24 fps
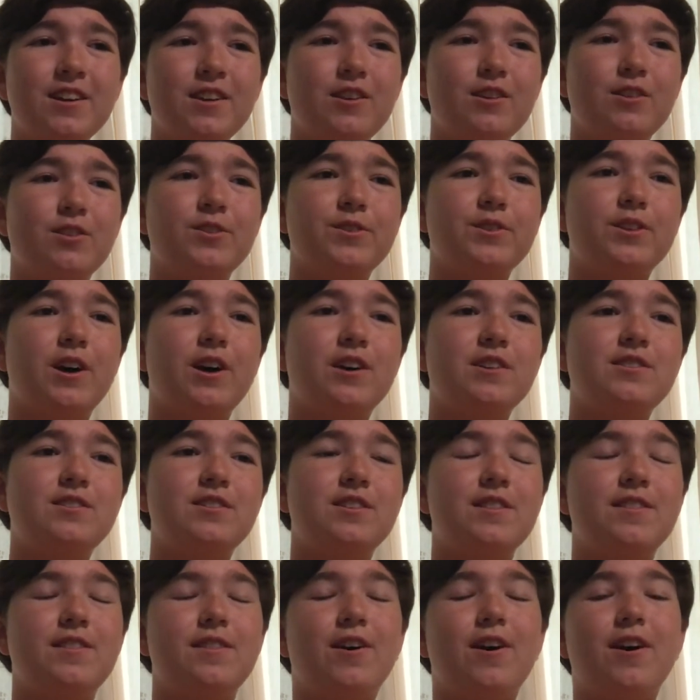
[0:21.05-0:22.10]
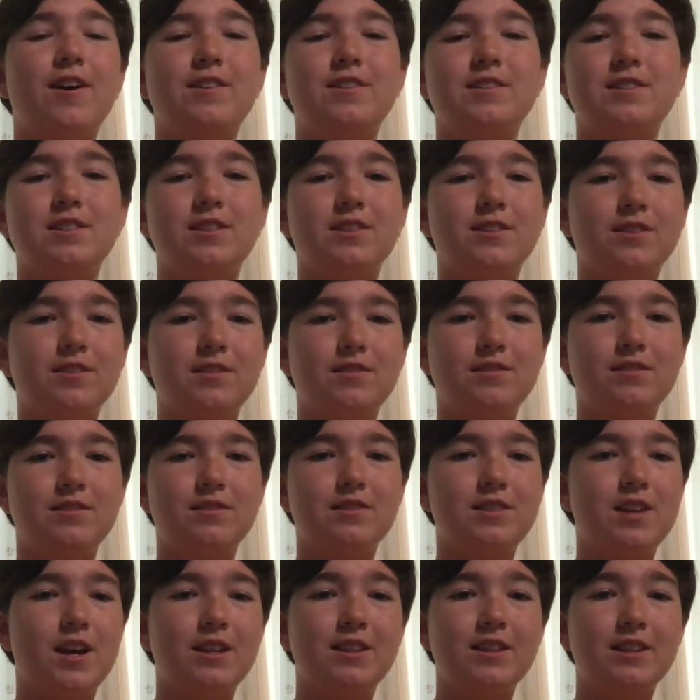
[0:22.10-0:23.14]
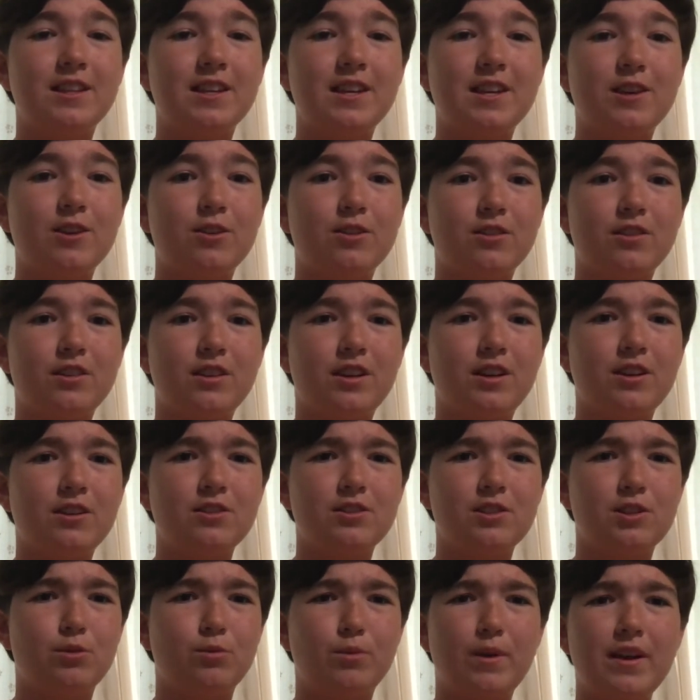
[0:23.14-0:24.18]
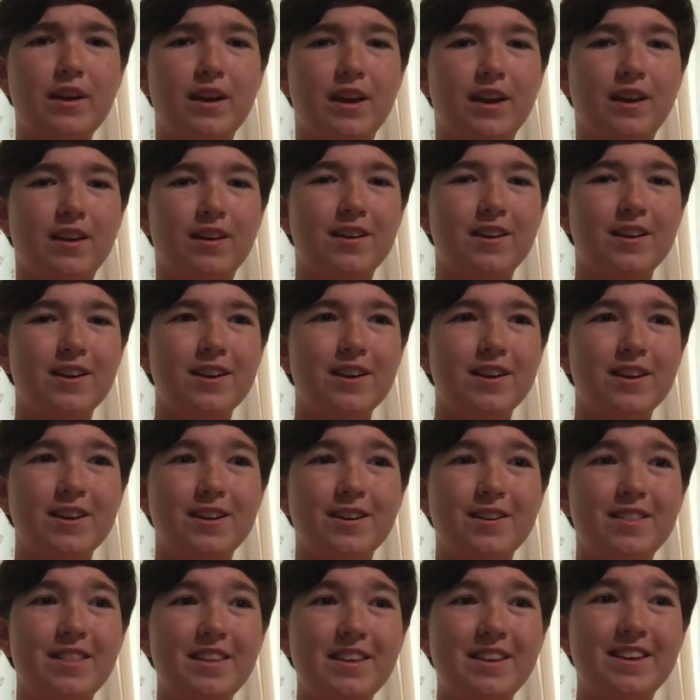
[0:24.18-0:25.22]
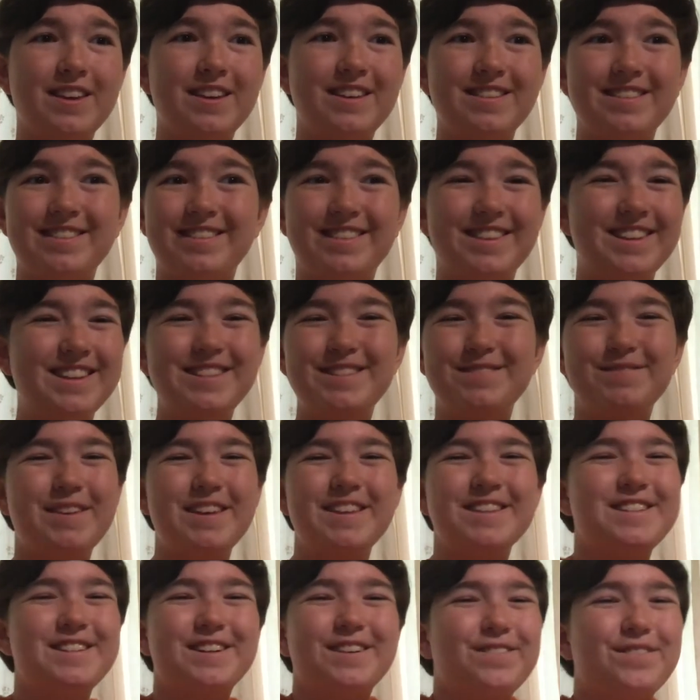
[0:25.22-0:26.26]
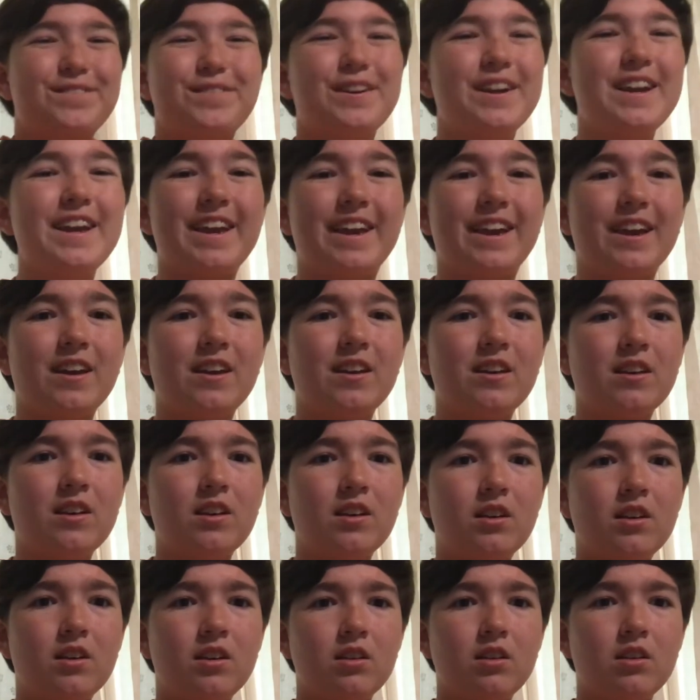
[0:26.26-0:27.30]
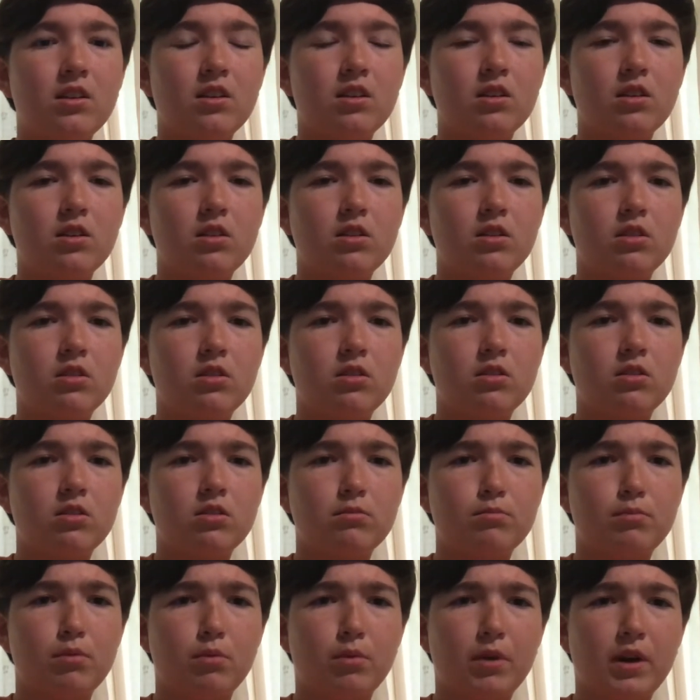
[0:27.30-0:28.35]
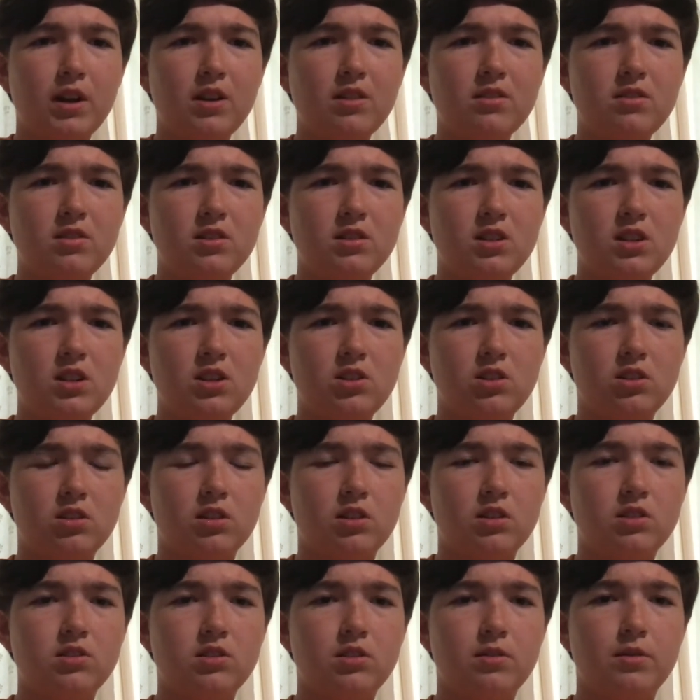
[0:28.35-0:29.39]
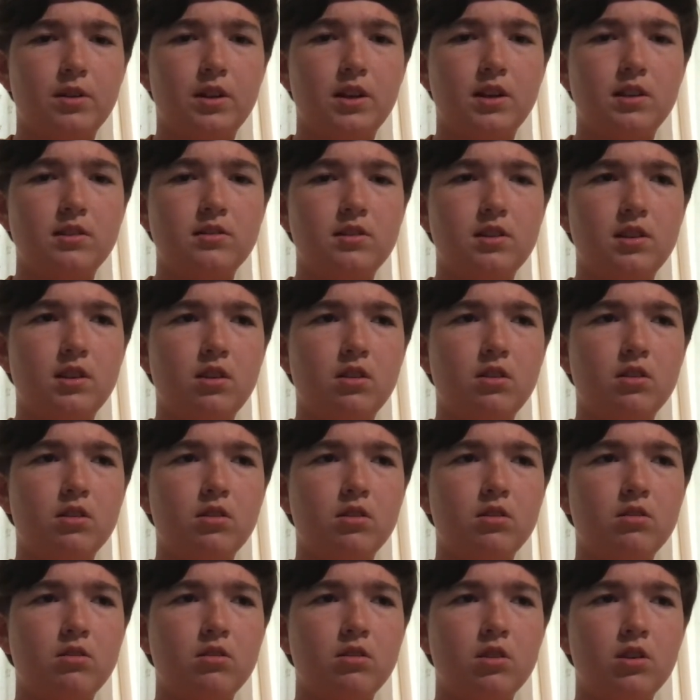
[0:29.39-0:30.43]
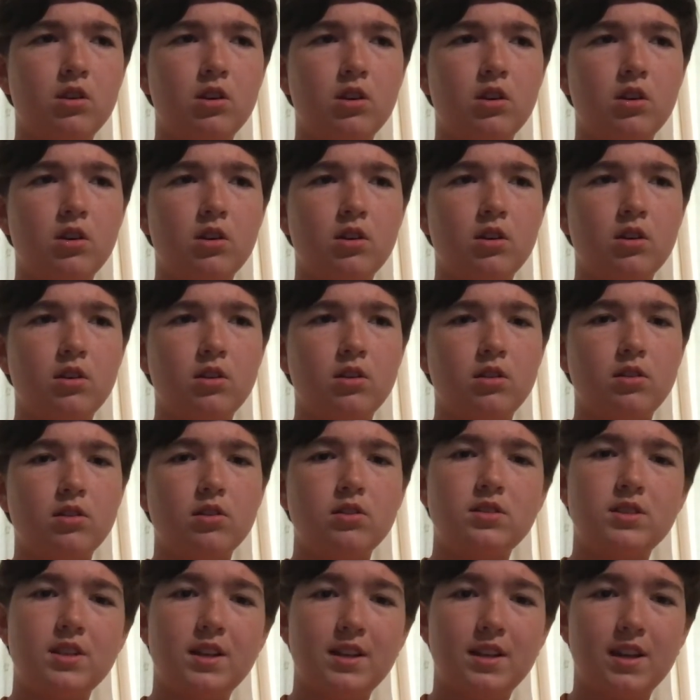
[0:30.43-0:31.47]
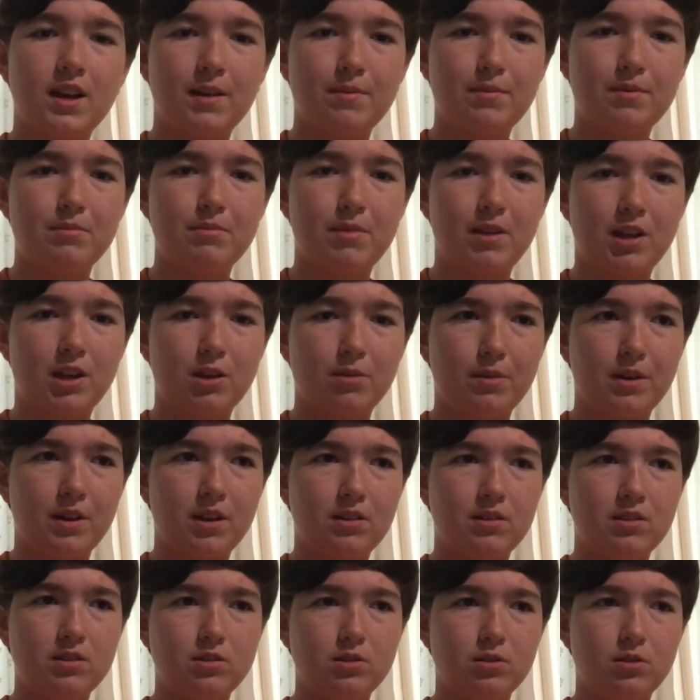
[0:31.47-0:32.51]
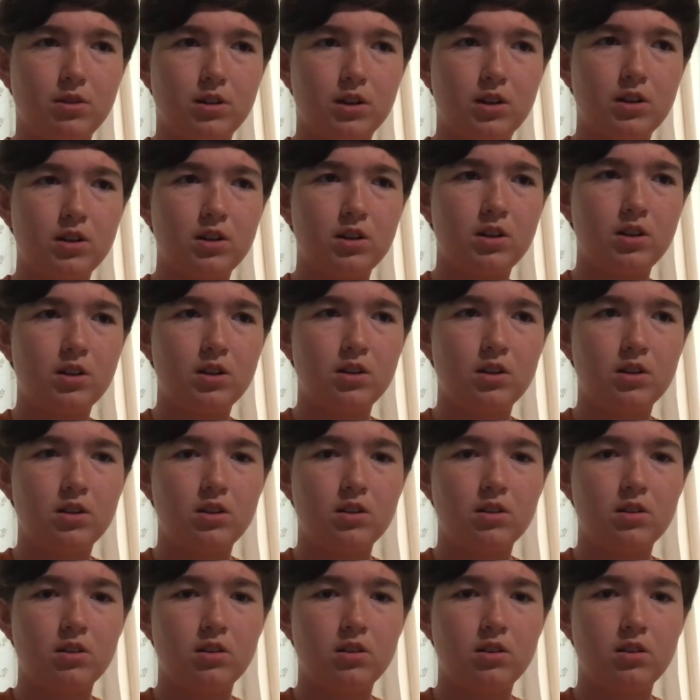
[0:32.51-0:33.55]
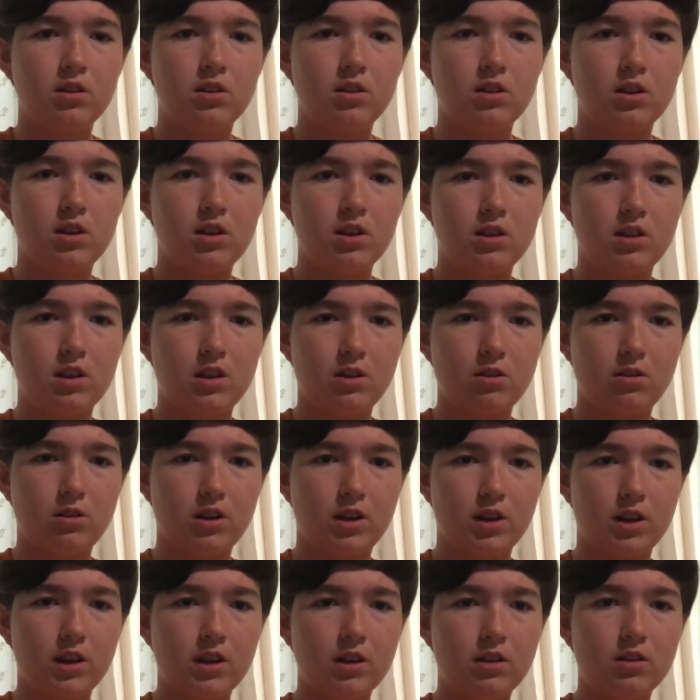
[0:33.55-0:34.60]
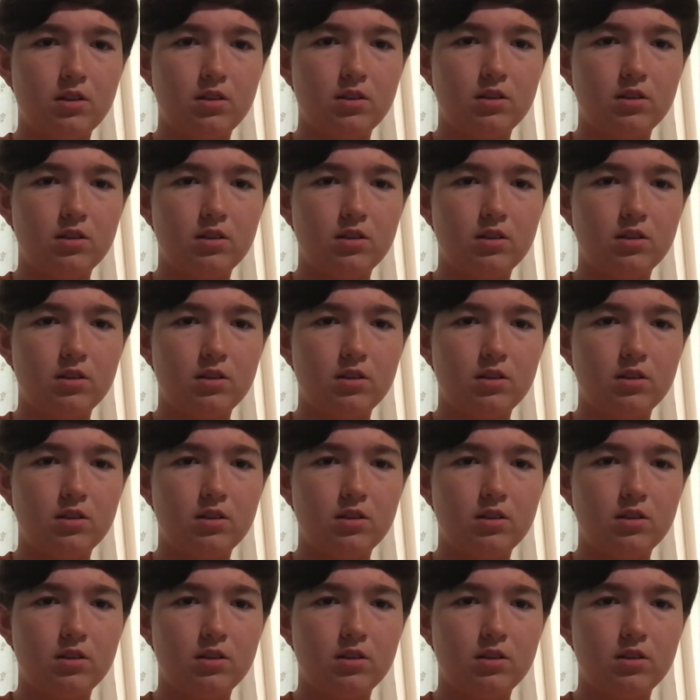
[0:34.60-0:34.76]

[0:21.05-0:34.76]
You're lost in thought until suddenly your ears are ringing. You're thinking, this means you're free. But why does your teacher look so uneasy? You stand up and make your way to the door, and then you hear it.